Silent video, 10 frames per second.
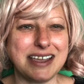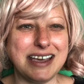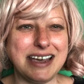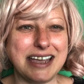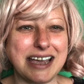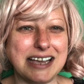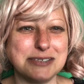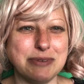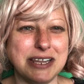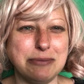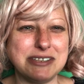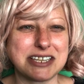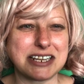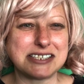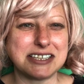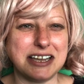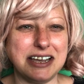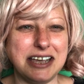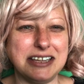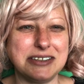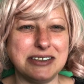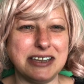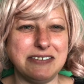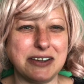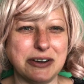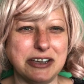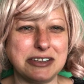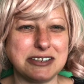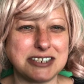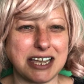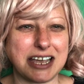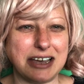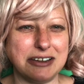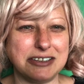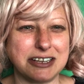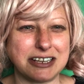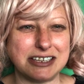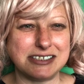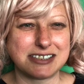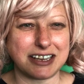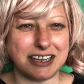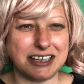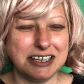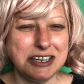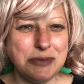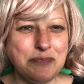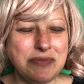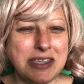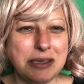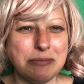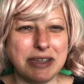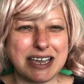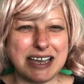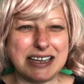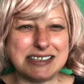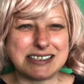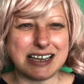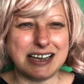Hi guys, my name is Christina and today we're going to check out the green screen because